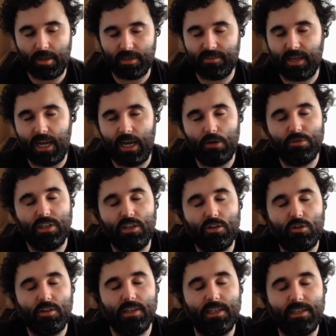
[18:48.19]
It's like, how can you
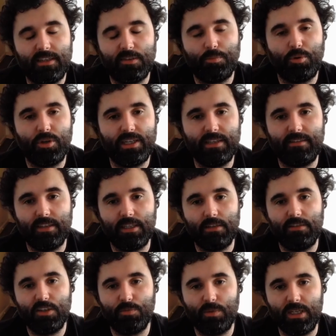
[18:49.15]
call it a disappointing
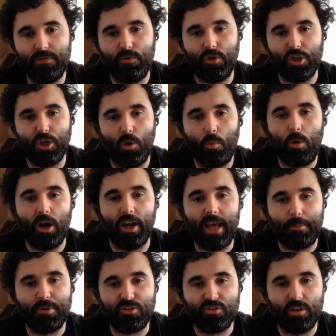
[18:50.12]
series when you've only got 1
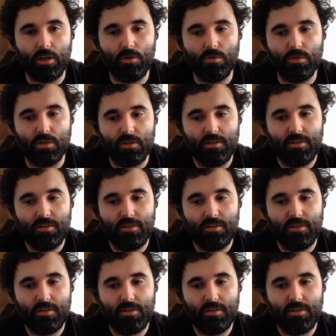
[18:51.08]
episode?